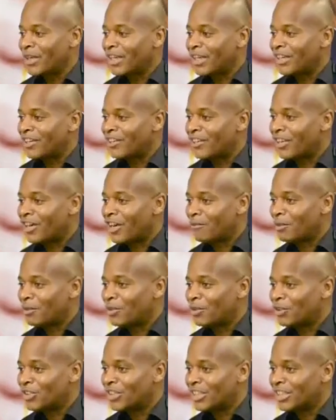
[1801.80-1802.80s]
being on our
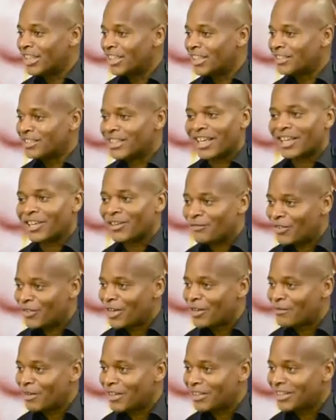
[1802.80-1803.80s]
pollution test. Thank you
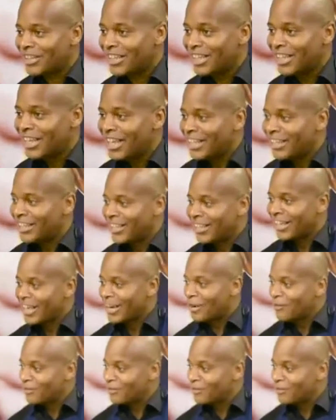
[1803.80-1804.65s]
very much. I